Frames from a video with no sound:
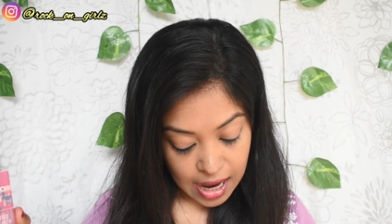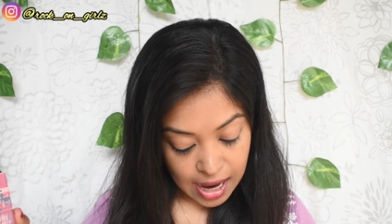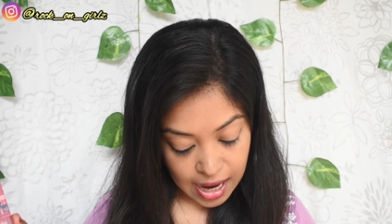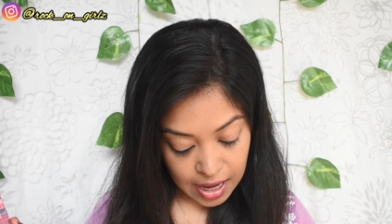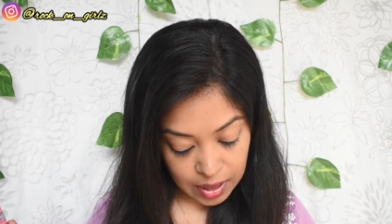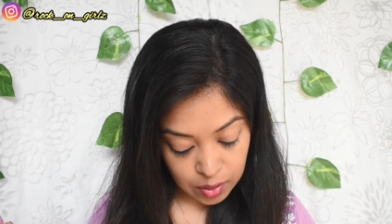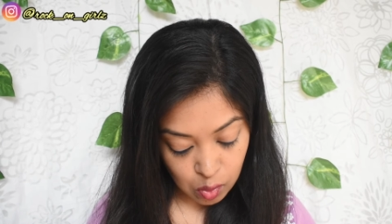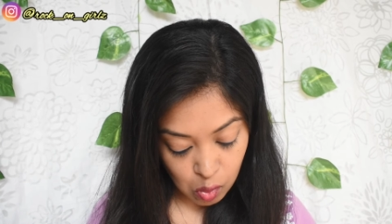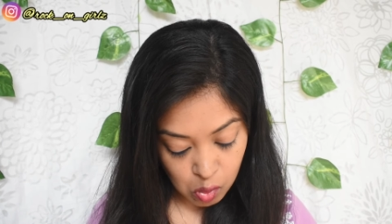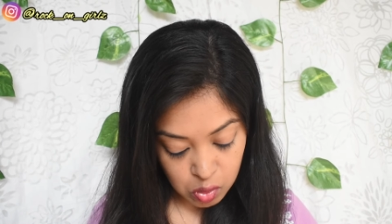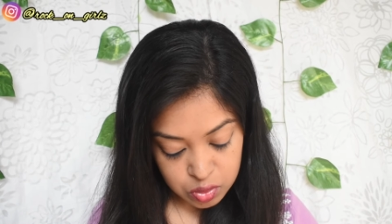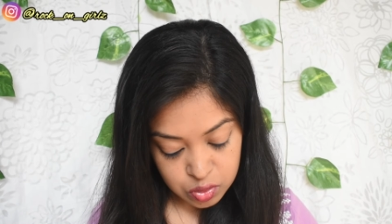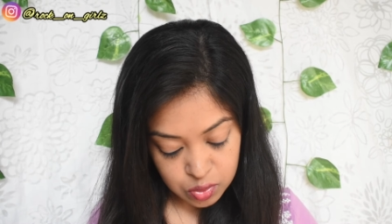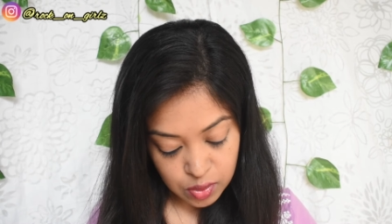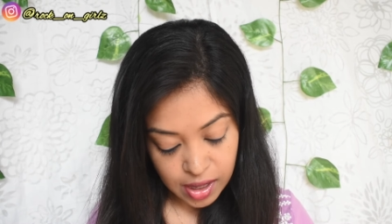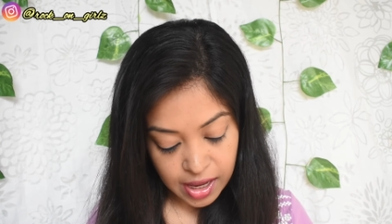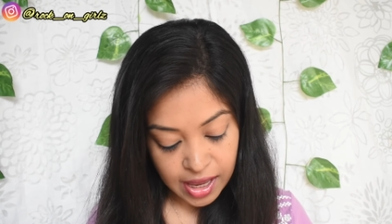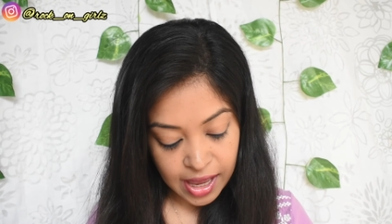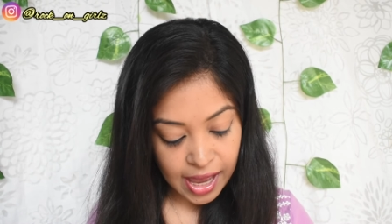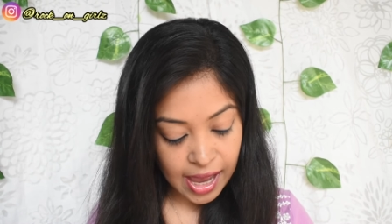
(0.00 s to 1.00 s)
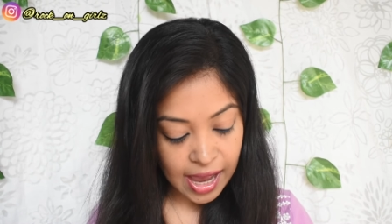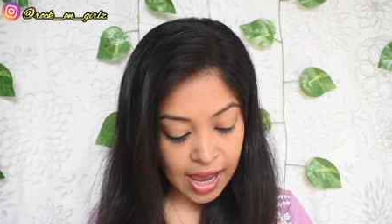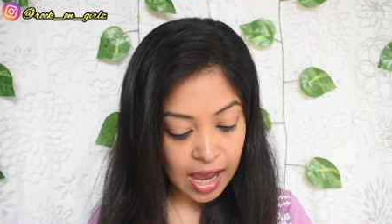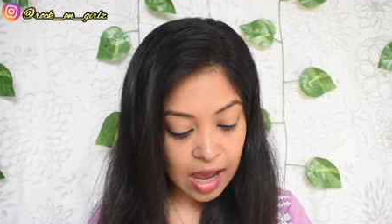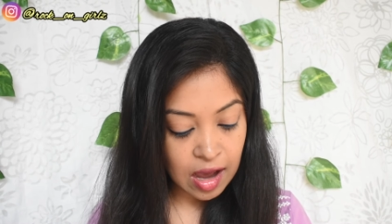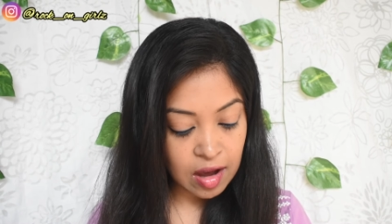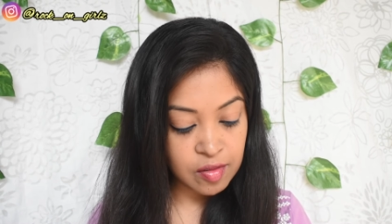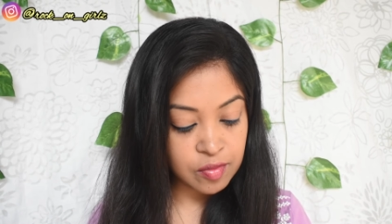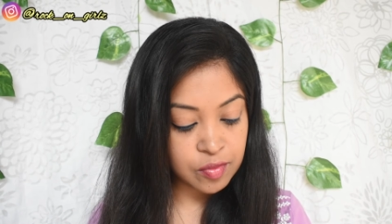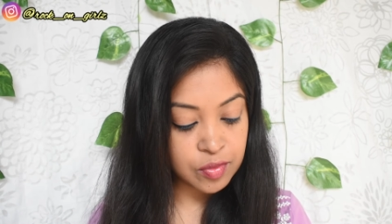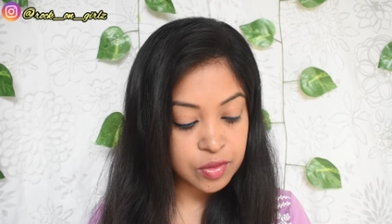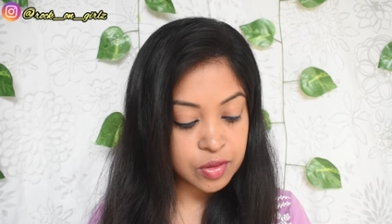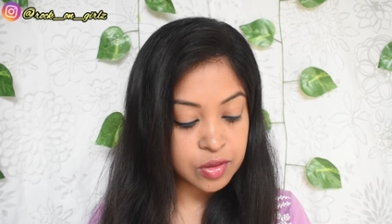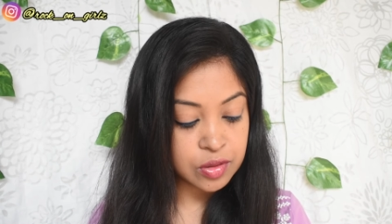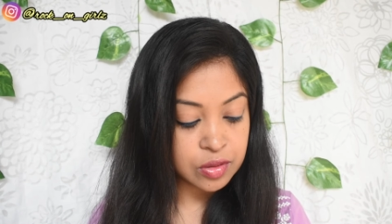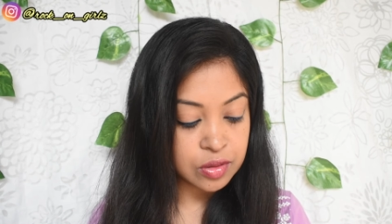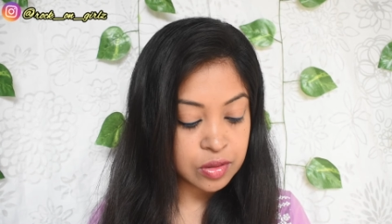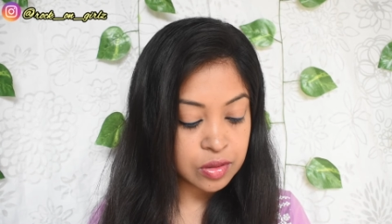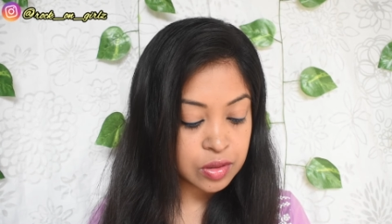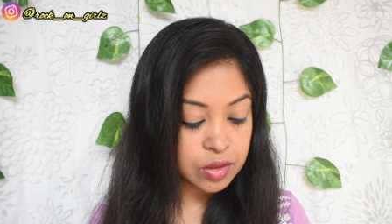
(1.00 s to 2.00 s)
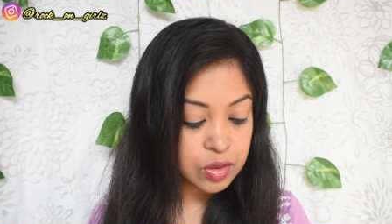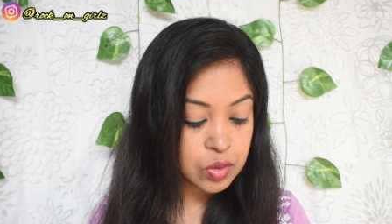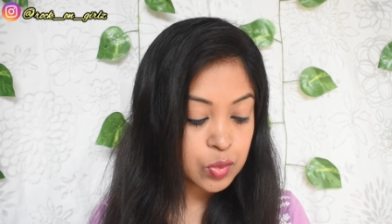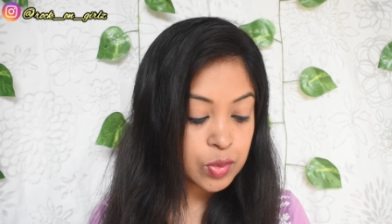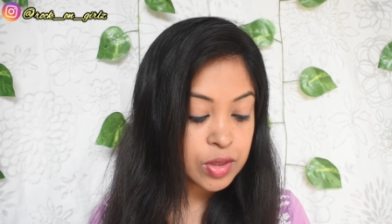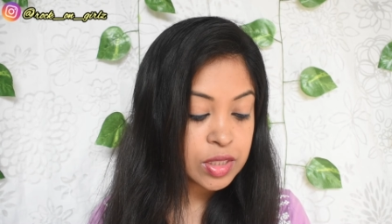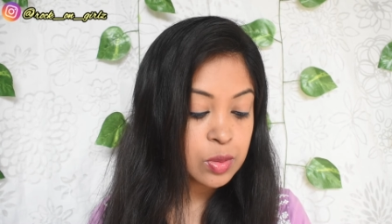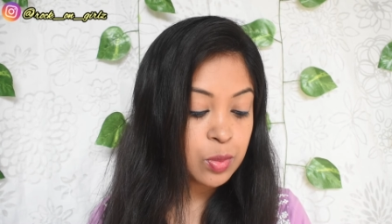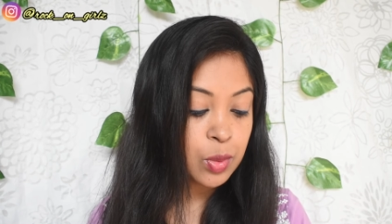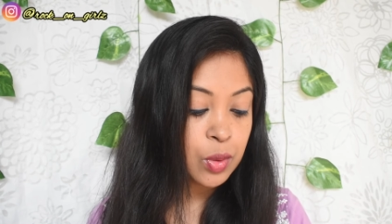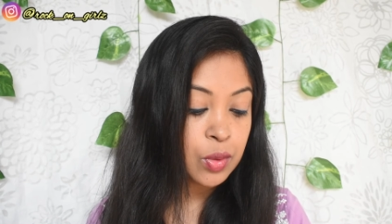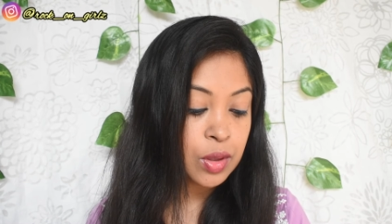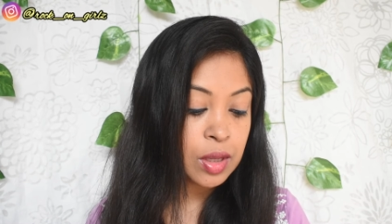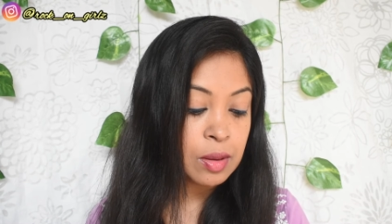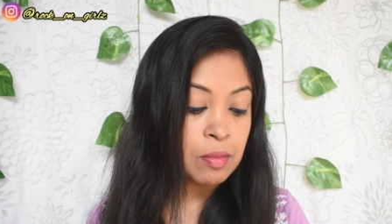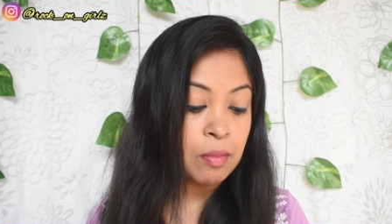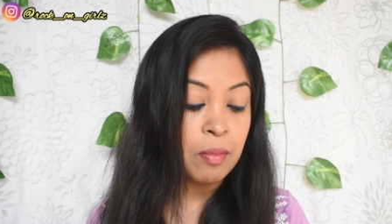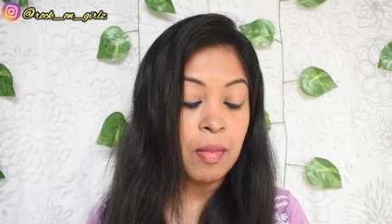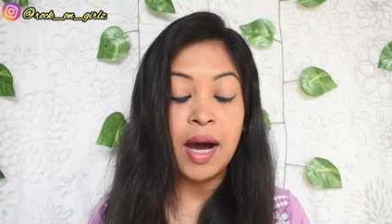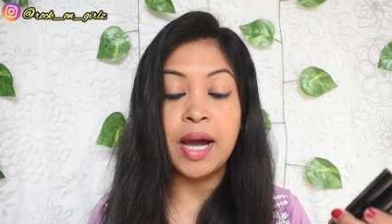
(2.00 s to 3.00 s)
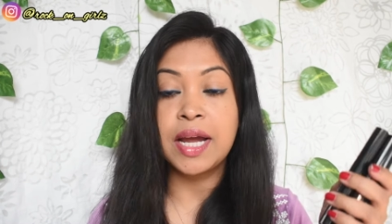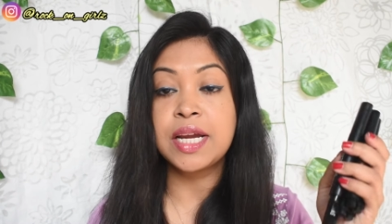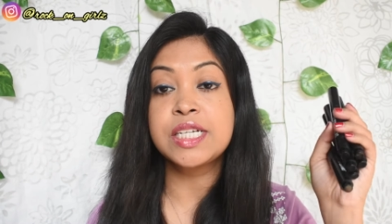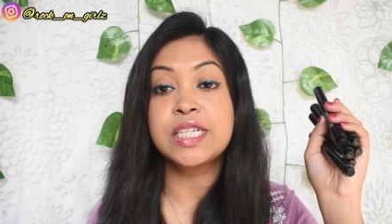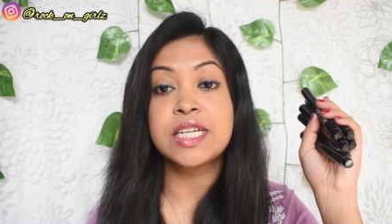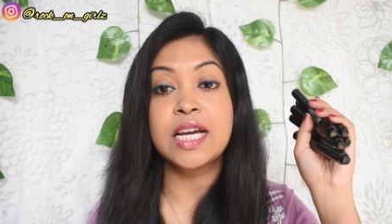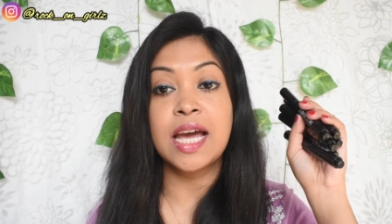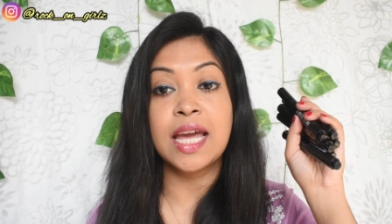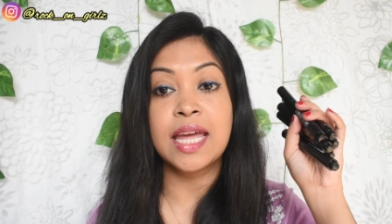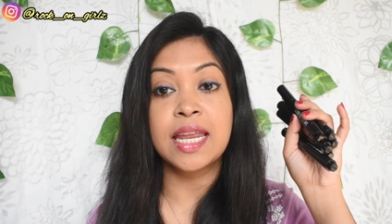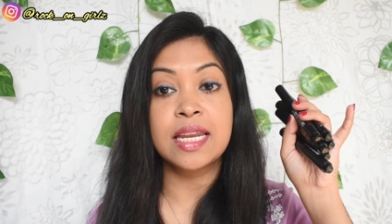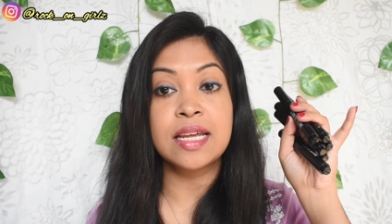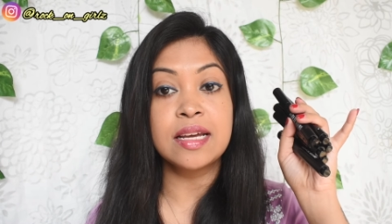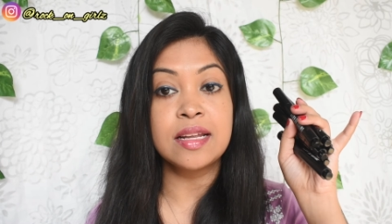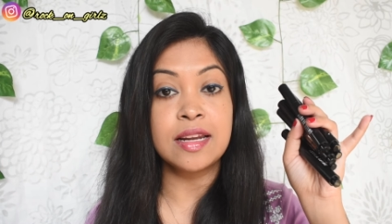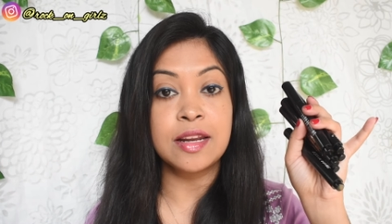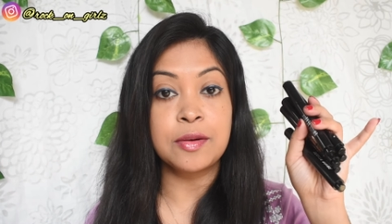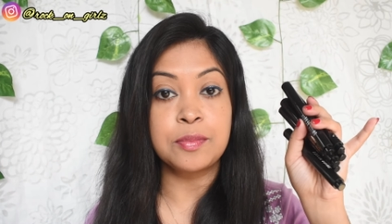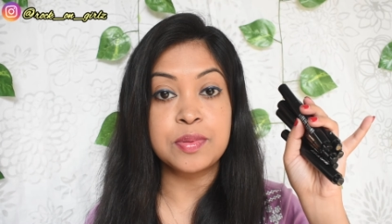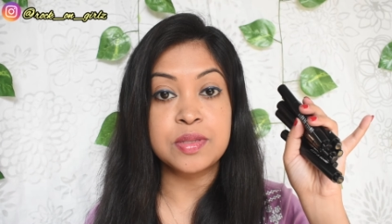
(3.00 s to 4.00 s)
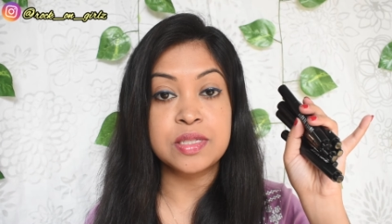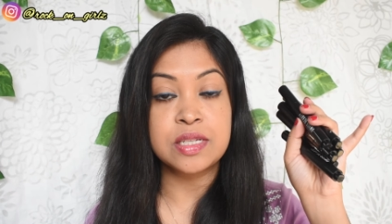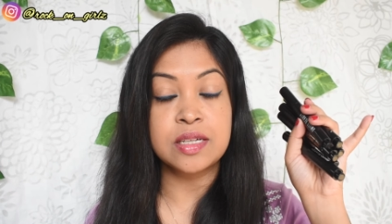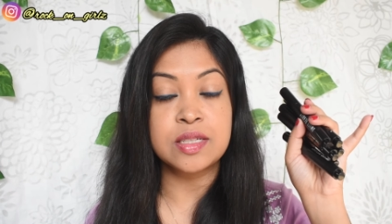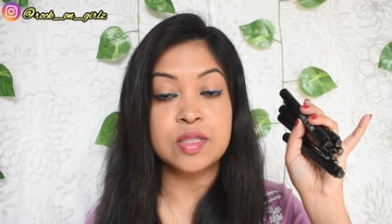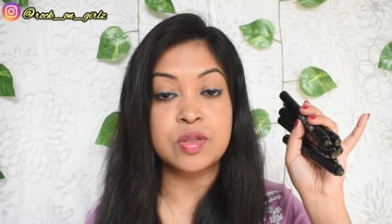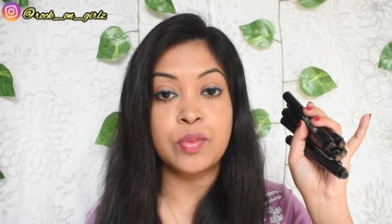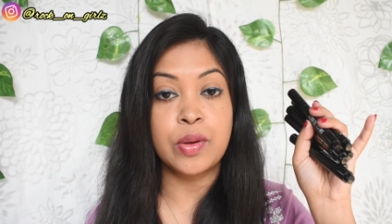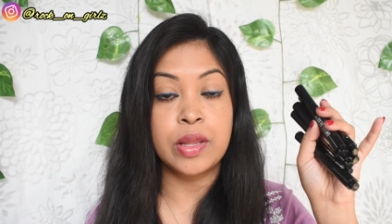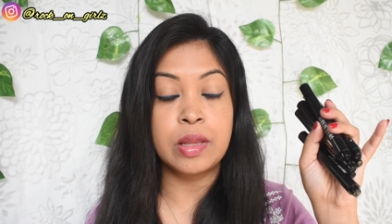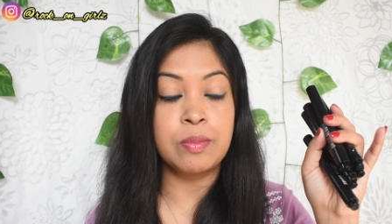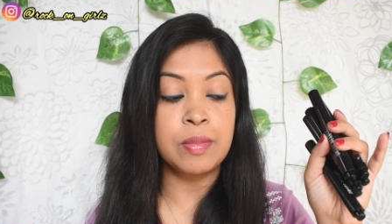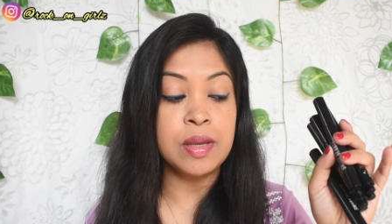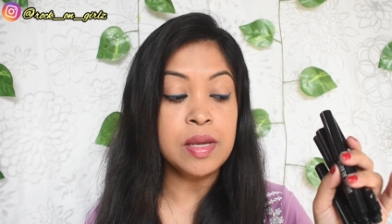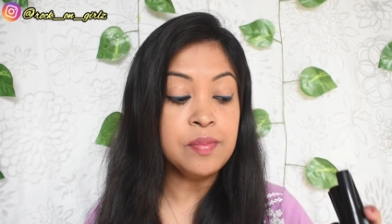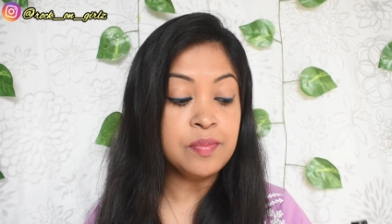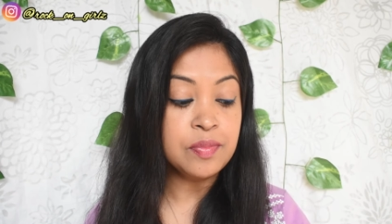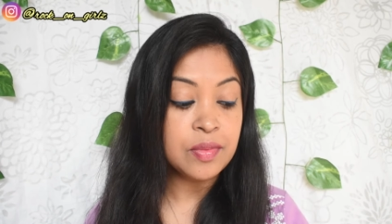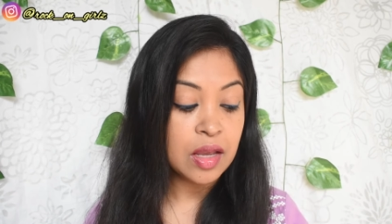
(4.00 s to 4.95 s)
and also I have the Swiss Beauty My Shine lipsticks with me.